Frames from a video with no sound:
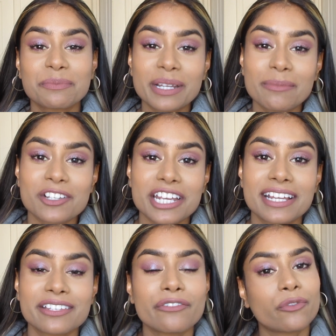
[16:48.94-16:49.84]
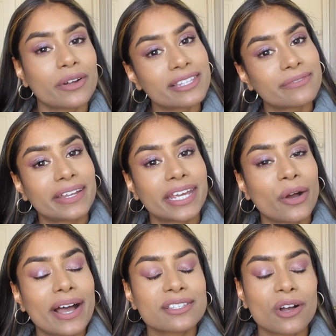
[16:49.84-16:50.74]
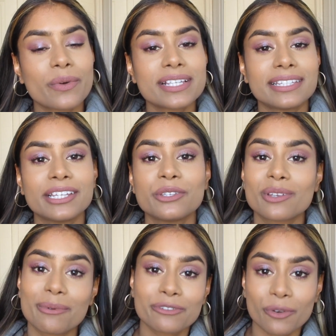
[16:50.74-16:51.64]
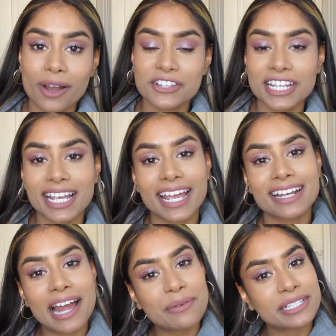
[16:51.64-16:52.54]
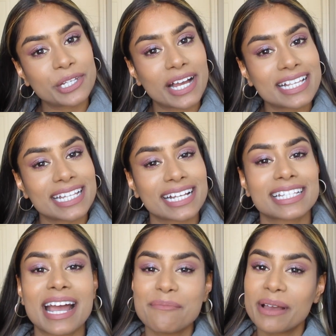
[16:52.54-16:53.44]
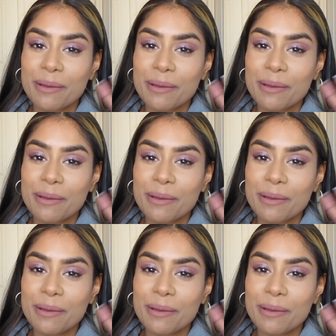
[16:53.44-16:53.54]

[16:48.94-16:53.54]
is pretty much it for this video. As always, thank you so much for watching, and I will see you guys next time.